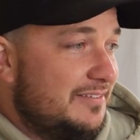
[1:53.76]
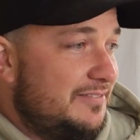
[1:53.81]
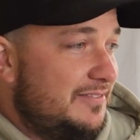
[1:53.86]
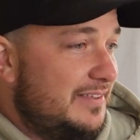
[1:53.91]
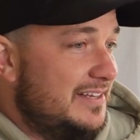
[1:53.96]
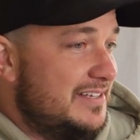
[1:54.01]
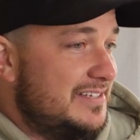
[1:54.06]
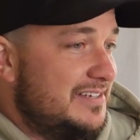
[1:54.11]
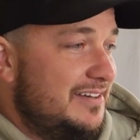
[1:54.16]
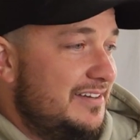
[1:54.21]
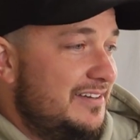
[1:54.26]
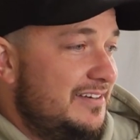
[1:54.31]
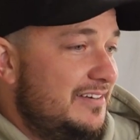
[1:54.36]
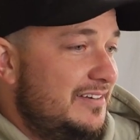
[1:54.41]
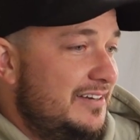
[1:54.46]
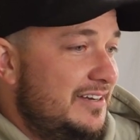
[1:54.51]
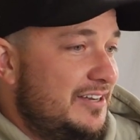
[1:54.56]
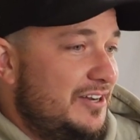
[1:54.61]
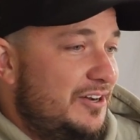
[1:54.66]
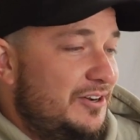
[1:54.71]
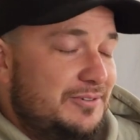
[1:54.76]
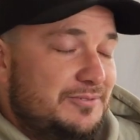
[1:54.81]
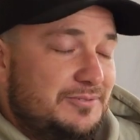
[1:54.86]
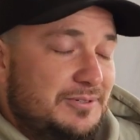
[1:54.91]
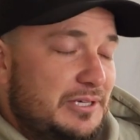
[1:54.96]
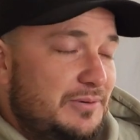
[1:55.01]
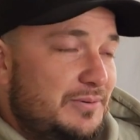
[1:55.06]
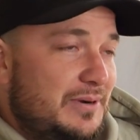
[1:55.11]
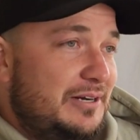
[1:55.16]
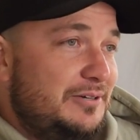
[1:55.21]
things are going
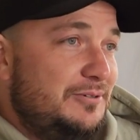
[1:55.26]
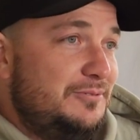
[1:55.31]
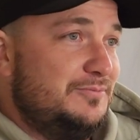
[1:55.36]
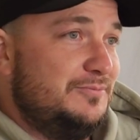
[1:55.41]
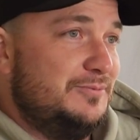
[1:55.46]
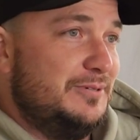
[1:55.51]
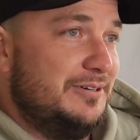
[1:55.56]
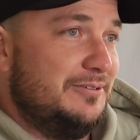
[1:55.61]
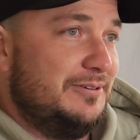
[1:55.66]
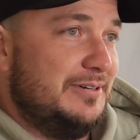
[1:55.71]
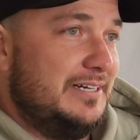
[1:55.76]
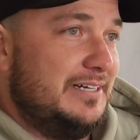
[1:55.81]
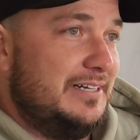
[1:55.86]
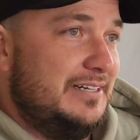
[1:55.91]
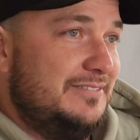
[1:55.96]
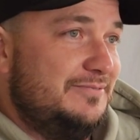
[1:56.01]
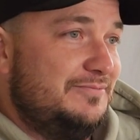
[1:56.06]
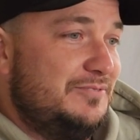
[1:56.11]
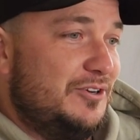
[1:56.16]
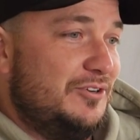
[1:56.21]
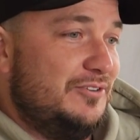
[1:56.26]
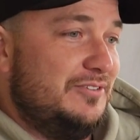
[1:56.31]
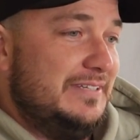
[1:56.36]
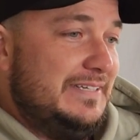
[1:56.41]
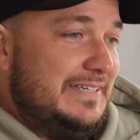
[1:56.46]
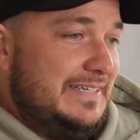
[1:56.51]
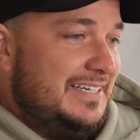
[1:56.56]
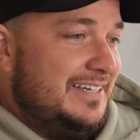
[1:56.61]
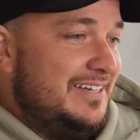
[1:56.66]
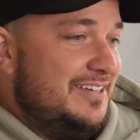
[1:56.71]
really well. We're got
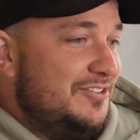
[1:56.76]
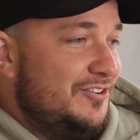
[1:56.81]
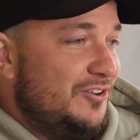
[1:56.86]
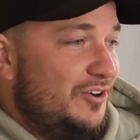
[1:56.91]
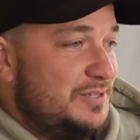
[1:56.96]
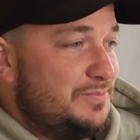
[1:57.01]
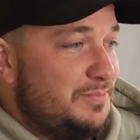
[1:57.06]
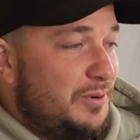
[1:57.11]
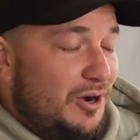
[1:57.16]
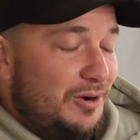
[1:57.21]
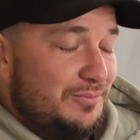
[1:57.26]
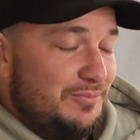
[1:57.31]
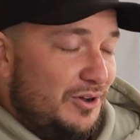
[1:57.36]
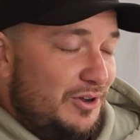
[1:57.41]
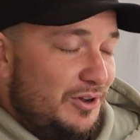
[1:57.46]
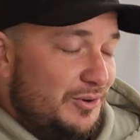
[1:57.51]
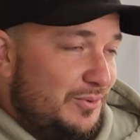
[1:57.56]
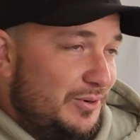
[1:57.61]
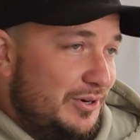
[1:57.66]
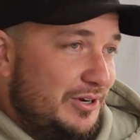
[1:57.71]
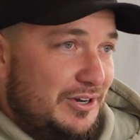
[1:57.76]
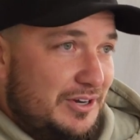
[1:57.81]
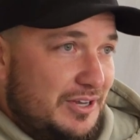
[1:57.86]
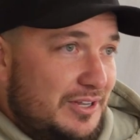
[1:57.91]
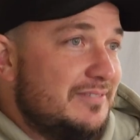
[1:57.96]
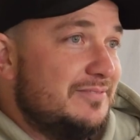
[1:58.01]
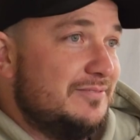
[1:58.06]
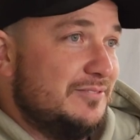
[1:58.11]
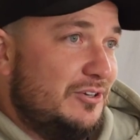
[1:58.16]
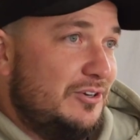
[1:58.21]
nice pipeline of work
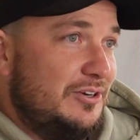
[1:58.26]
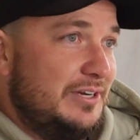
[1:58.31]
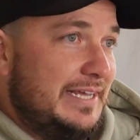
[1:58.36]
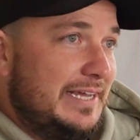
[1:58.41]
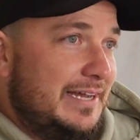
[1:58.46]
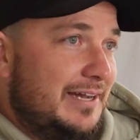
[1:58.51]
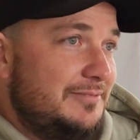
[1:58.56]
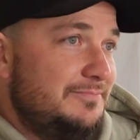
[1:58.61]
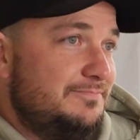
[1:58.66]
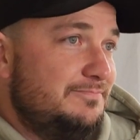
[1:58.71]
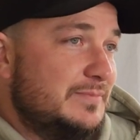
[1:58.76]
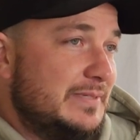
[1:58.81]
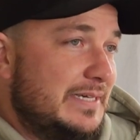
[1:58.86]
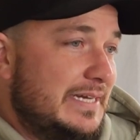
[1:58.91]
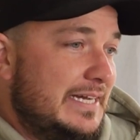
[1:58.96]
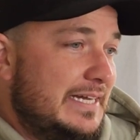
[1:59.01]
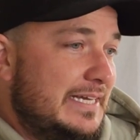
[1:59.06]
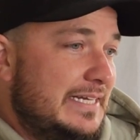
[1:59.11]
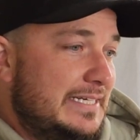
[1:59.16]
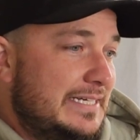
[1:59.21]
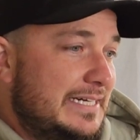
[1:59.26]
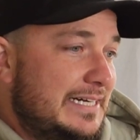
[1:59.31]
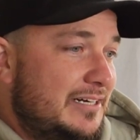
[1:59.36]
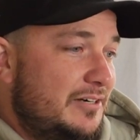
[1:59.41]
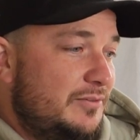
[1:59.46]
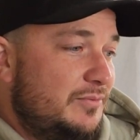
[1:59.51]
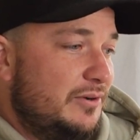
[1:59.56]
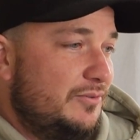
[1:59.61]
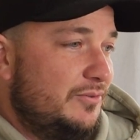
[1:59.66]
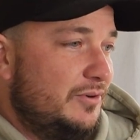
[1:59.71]
lining up, and
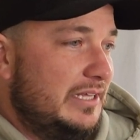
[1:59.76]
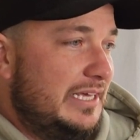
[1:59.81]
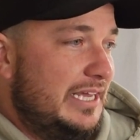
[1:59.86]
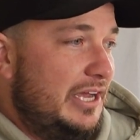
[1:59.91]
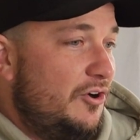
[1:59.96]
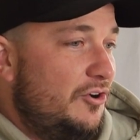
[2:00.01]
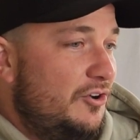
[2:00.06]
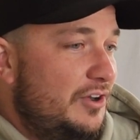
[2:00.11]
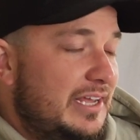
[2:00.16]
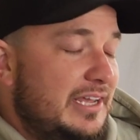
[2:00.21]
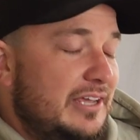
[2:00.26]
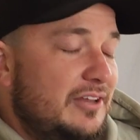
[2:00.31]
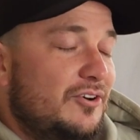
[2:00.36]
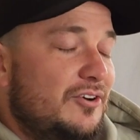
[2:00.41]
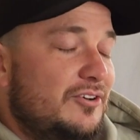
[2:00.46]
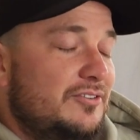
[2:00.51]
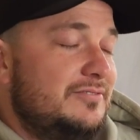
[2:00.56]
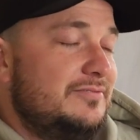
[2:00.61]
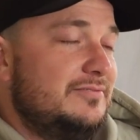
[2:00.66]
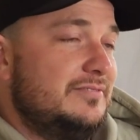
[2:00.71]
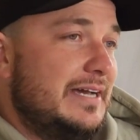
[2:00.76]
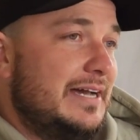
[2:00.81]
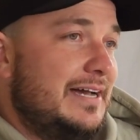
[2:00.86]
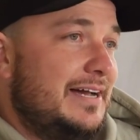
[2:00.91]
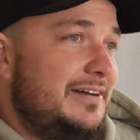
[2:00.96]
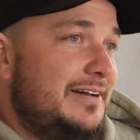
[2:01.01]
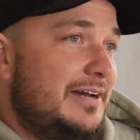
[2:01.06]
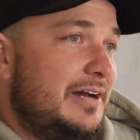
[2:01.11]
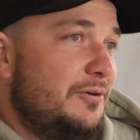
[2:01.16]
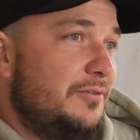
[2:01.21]
we're really honing in on
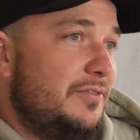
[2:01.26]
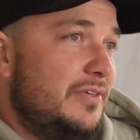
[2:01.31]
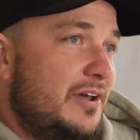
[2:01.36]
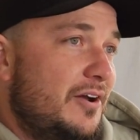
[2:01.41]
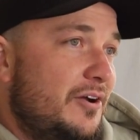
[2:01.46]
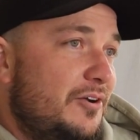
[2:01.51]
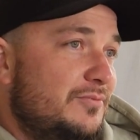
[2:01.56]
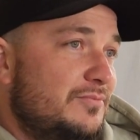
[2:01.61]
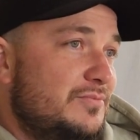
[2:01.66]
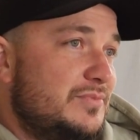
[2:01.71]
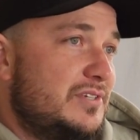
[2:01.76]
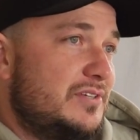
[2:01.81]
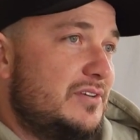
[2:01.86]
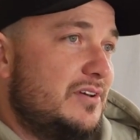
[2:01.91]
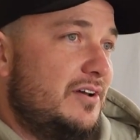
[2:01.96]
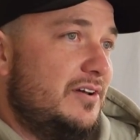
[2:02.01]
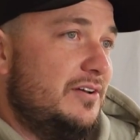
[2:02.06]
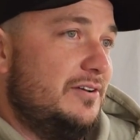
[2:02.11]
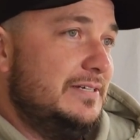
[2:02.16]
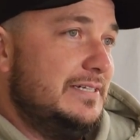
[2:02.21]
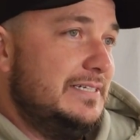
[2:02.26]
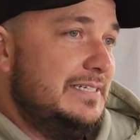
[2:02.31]
healthy homes. So